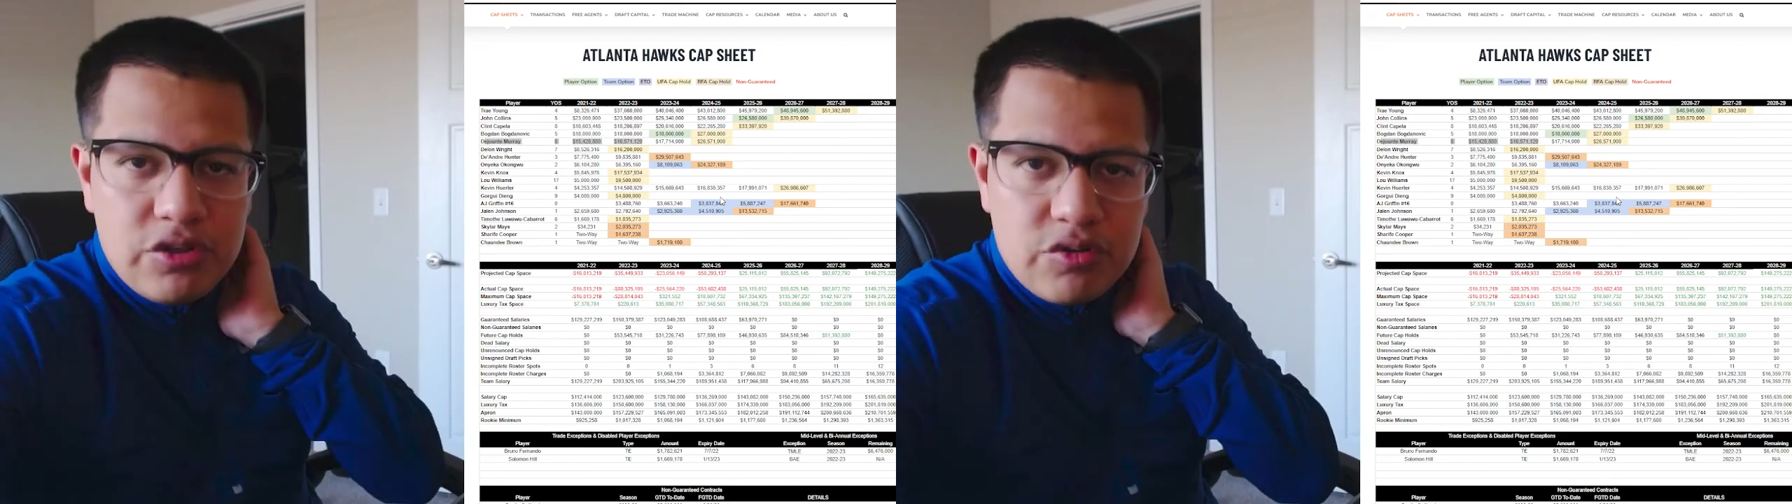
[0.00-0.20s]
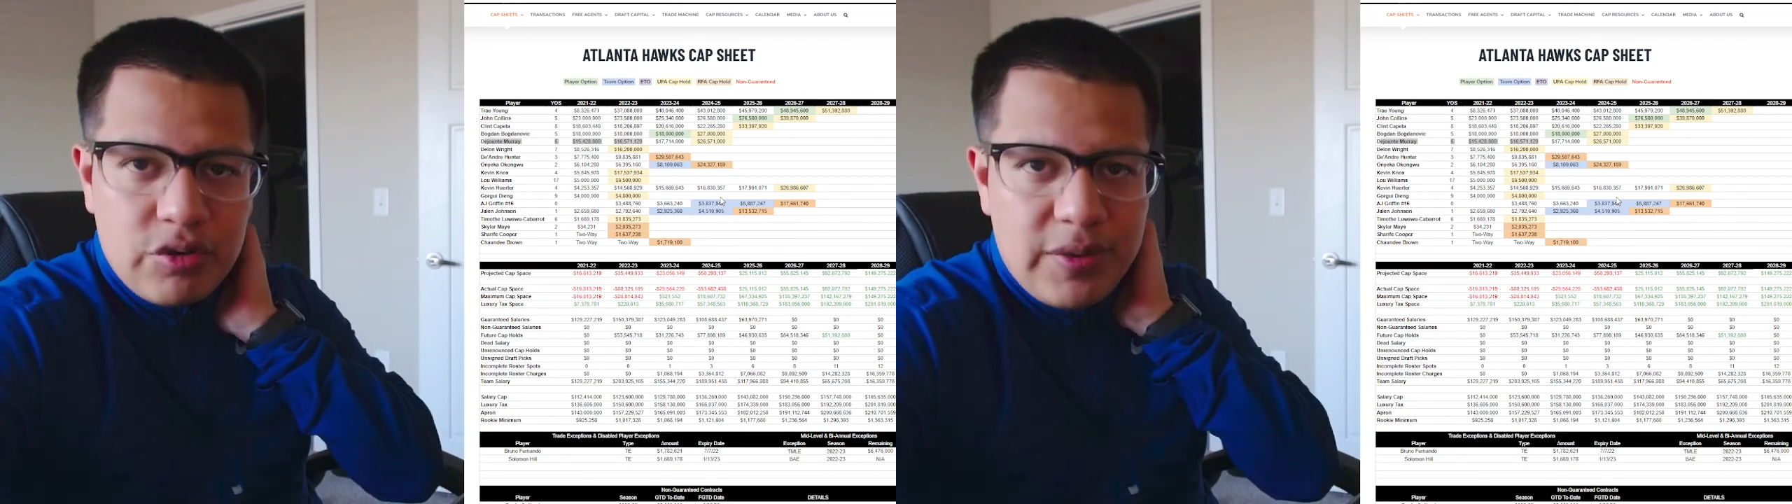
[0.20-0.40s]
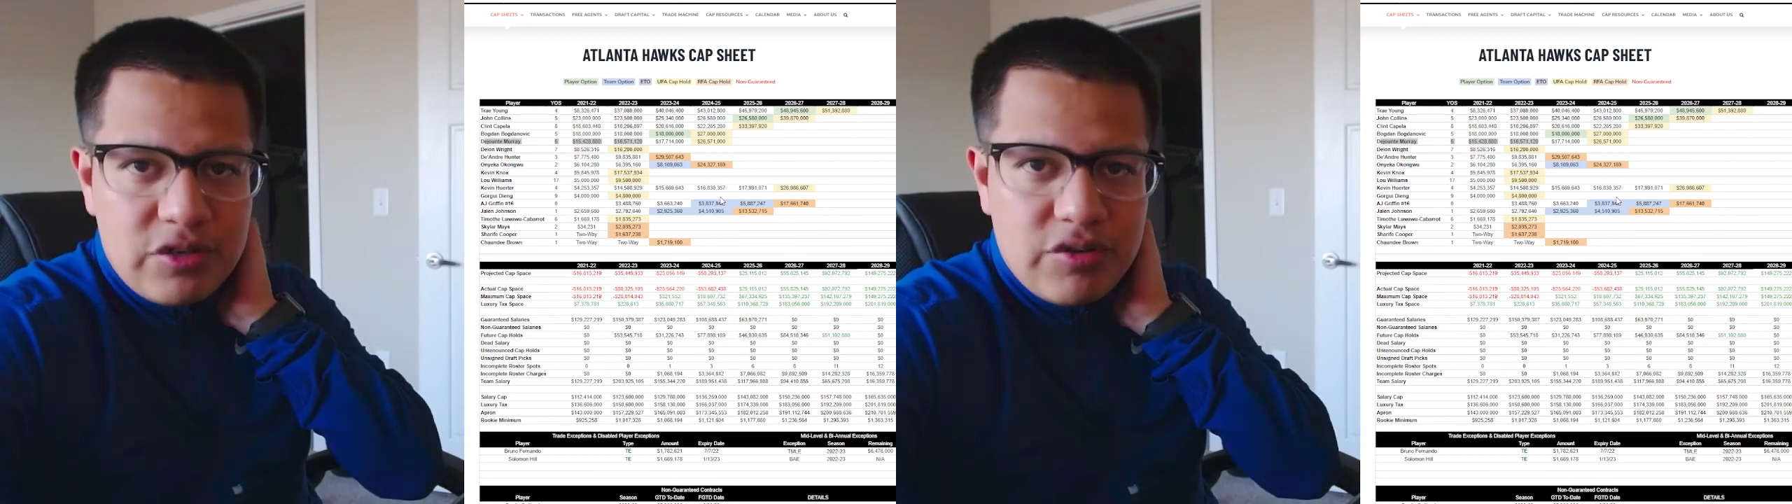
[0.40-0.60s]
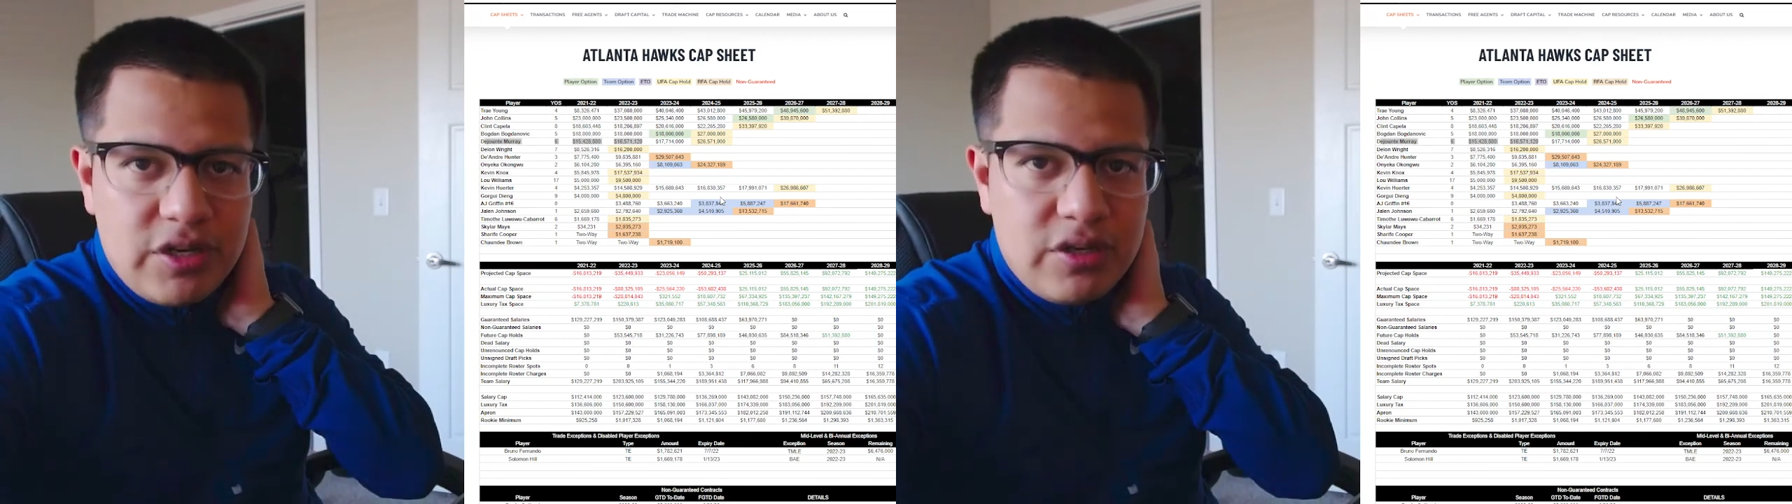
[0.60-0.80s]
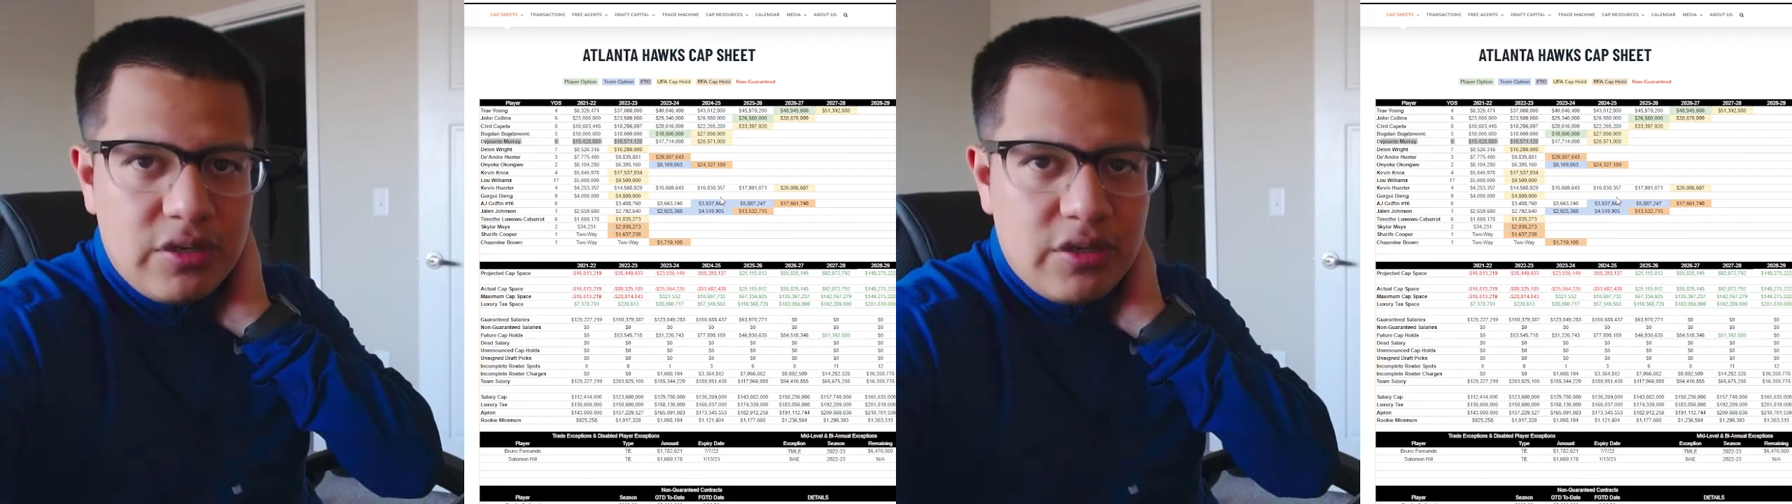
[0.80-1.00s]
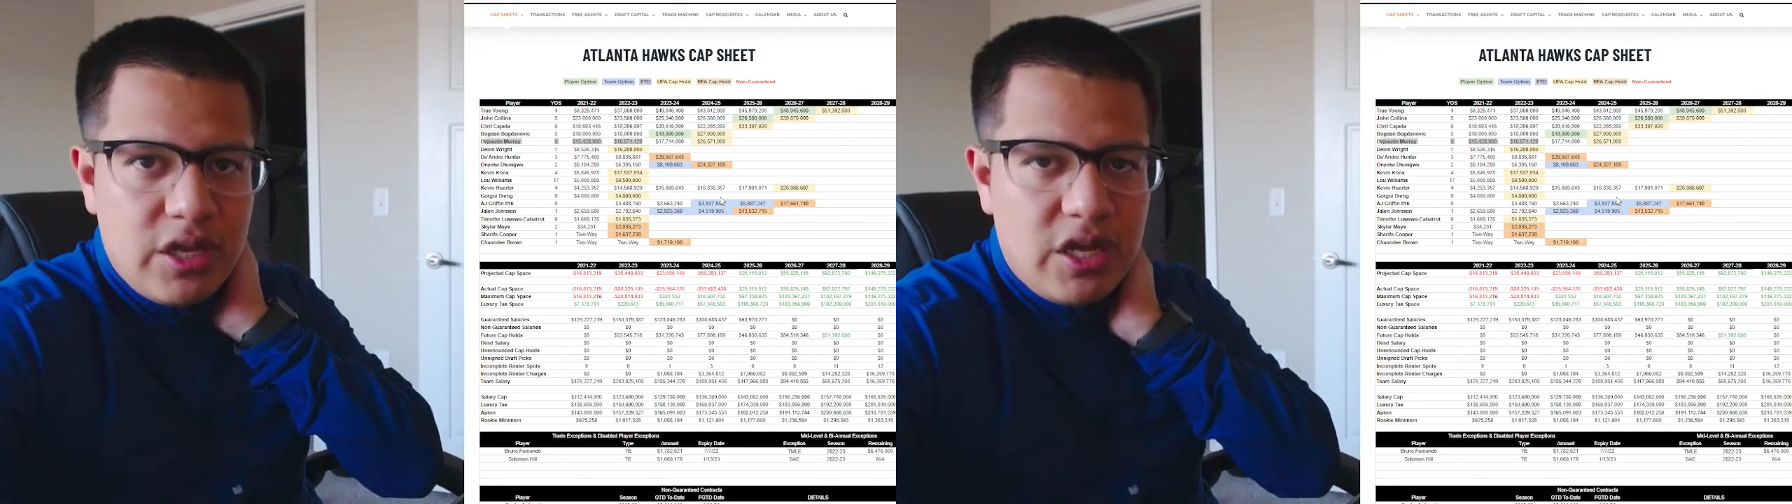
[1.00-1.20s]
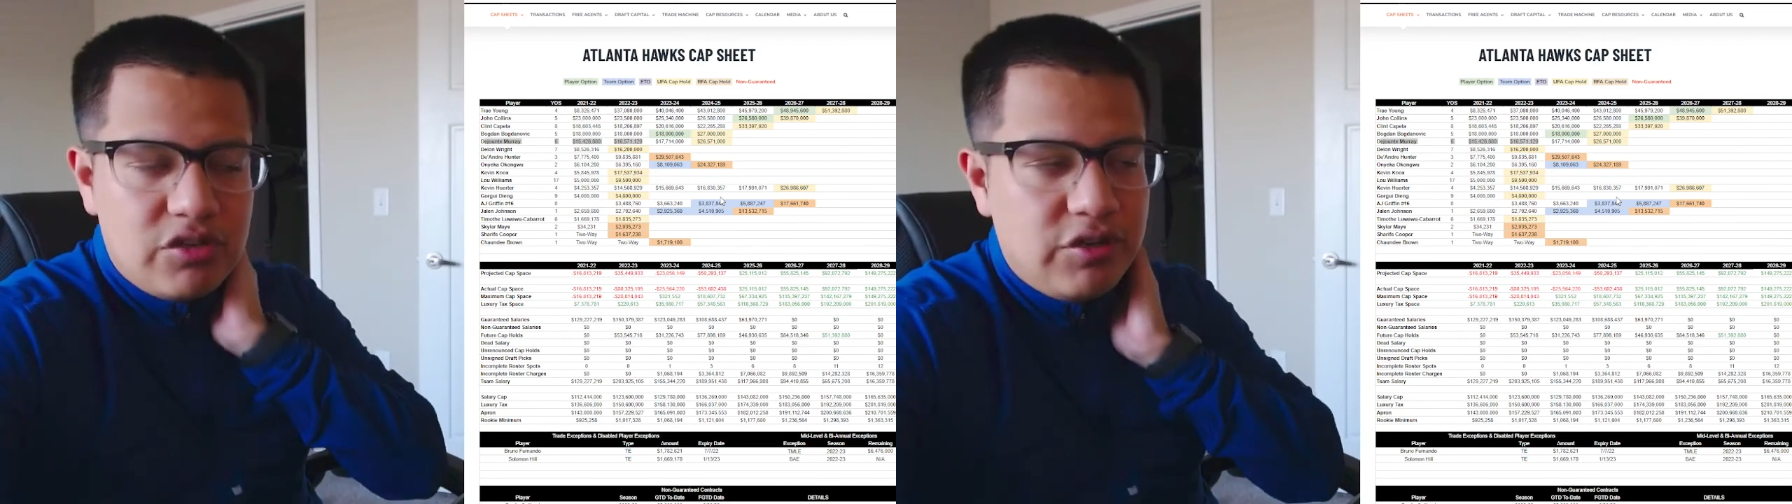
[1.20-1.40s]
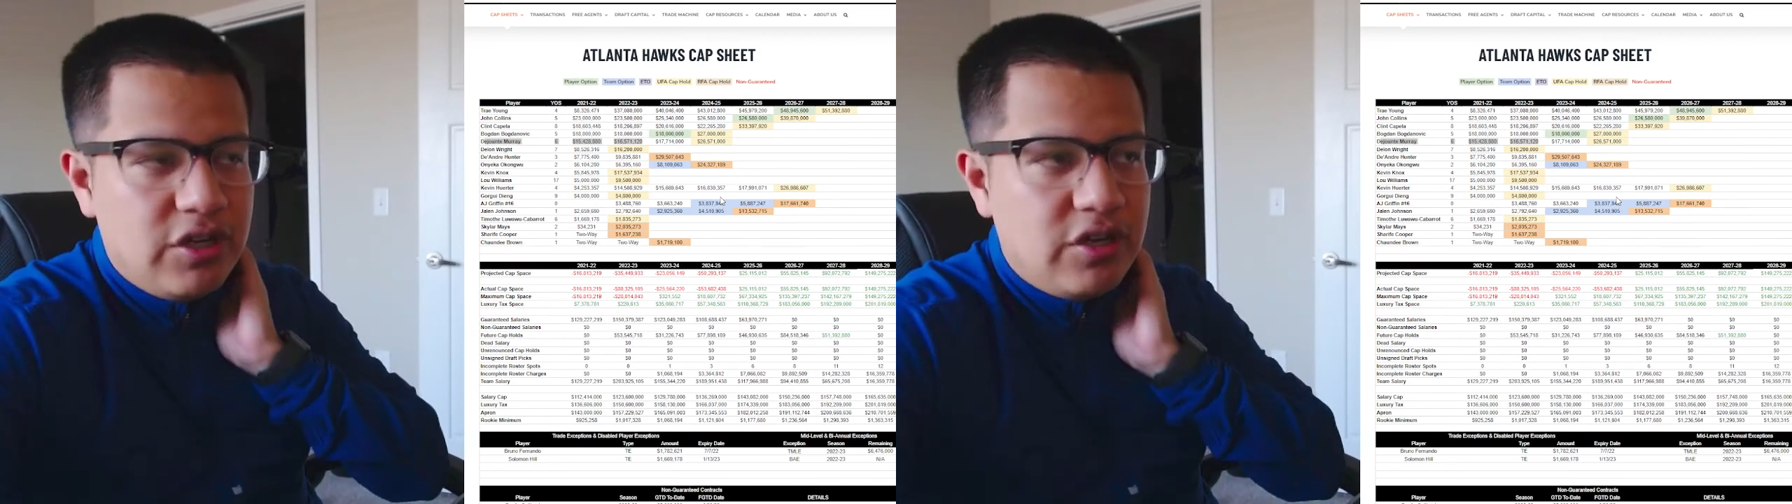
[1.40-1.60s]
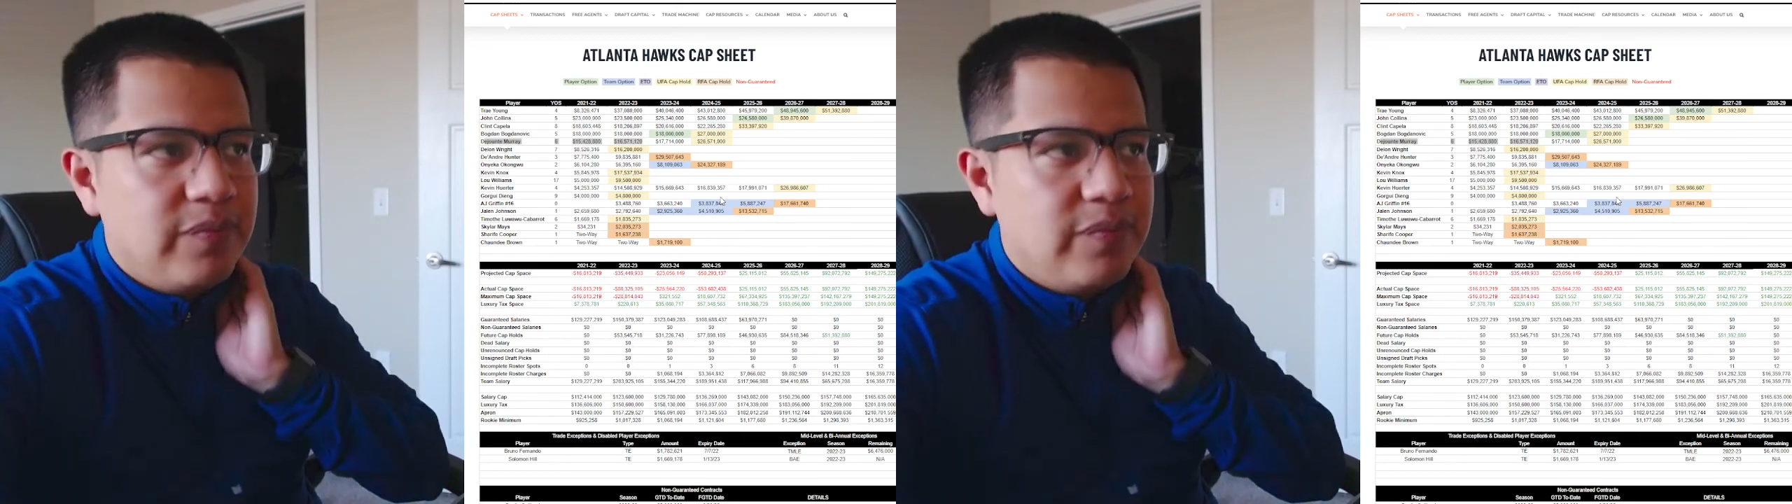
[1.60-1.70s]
the story about Trae Young.